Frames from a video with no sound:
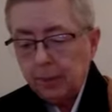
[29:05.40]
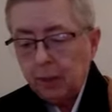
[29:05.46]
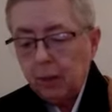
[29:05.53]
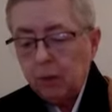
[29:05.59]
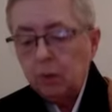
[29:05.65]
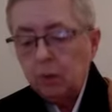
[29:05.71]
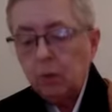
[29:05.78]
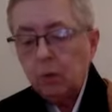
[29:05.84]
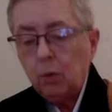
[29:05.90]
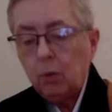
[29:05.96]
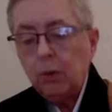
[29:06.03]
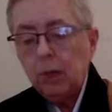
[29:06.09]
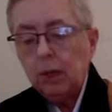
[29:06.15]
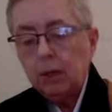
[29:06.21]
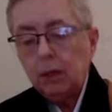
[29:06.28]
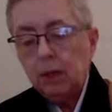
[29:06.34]
So
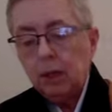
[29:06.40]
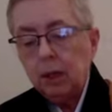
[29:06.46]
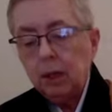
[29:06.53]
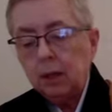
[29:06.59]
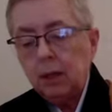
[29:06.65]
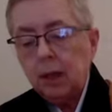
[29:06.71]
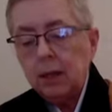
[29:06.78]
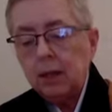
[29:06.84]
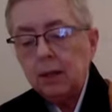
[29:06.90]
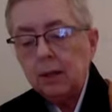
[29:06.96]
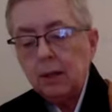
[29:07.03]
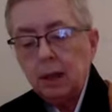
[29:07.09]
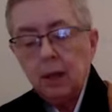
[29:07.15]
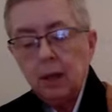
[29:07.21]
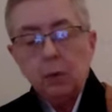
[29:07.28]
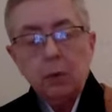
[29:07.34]
day to
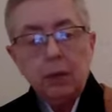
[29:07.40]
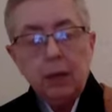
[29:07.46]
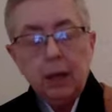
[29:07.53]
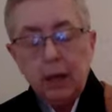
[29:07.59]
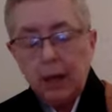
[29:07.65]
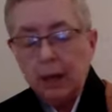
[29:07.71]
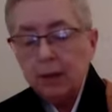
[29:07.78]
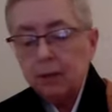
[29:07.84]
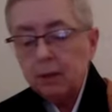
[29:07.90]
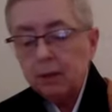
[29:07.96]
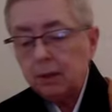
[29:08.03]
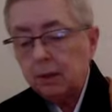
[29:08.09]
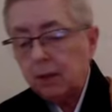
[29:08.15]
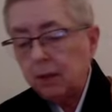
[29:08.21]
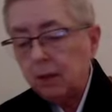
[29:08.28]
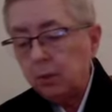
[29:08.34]
day, we ask
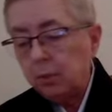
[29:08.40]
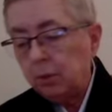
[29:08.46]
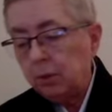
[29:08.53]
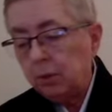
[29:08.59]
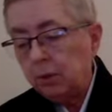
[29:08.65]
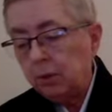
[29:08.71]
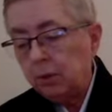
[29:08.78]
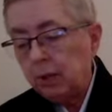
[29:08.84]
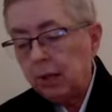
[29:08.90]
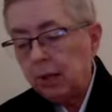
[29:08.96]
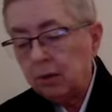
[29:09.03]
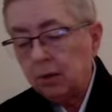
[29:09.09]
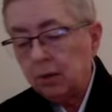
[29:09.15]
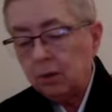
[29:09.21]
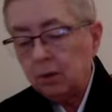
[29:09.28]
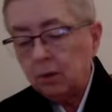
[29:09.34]
that the Buddhas and
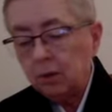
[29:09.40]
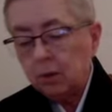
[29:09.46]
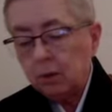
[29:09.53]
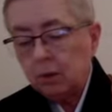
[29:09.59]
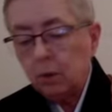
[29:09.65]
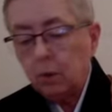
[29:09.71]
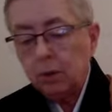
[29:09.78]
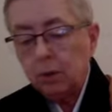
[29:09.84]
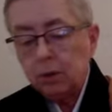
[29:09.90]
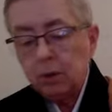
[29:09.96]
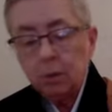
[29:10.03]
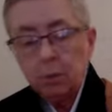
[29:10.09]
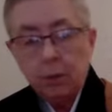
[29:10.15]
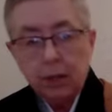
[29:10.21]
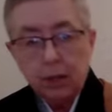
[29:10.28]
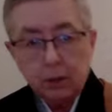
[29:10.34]
ancestors show us
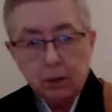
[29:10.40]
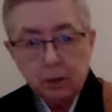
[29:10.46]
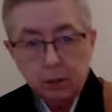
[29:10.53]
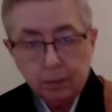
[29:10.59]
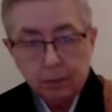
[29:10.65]
compassion.